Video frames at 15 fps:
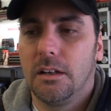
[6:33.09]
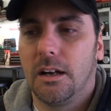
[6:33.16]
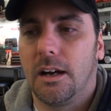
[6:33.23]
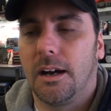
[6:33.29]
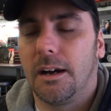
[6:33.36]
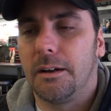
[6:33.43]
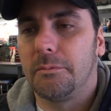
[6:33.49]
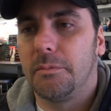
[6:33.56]

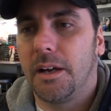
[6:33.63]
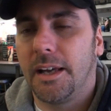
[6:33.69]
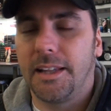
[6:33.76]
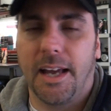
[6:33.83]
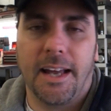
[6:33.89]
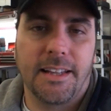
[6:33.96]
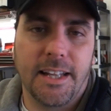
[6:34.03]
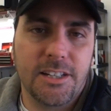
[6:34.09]
Um, and,
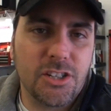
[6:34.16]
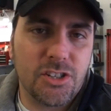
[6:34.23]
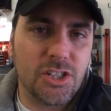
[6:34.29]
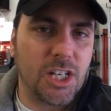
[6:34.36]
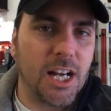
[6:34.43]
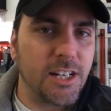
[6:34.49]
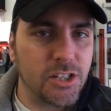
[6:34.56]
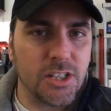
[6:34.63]
and they just
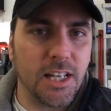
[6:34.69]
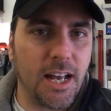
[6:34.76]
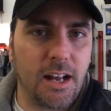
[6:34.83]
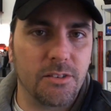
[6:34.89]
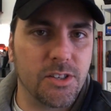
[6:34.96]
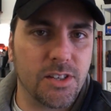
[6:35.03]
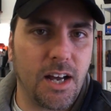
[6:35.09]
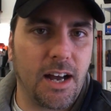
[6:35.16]
change the
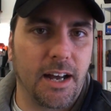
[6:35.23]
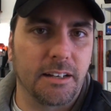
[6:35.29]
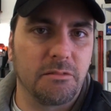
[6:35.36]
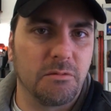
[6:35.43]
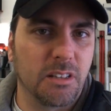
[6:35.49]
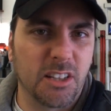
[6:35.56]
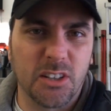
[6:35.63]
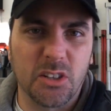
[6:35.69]
outside
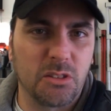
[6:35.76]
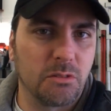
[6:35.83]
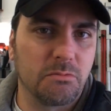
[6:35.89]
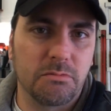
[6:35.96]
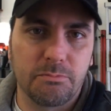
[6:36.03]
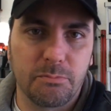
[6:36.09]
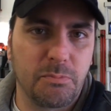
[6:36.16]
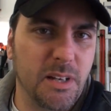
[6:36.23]
little
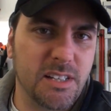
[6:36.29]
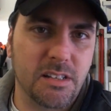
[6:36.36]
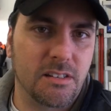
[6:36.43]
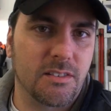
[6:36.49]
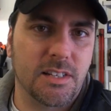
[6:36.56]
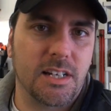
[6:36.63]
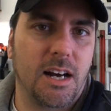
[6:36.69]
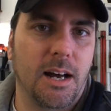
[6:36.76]
bits at
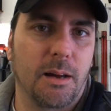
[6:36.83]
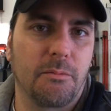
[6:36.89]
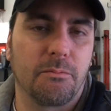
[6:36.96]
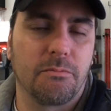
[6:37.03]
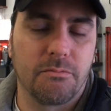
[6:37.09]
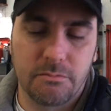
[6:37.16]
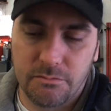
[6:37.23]
a time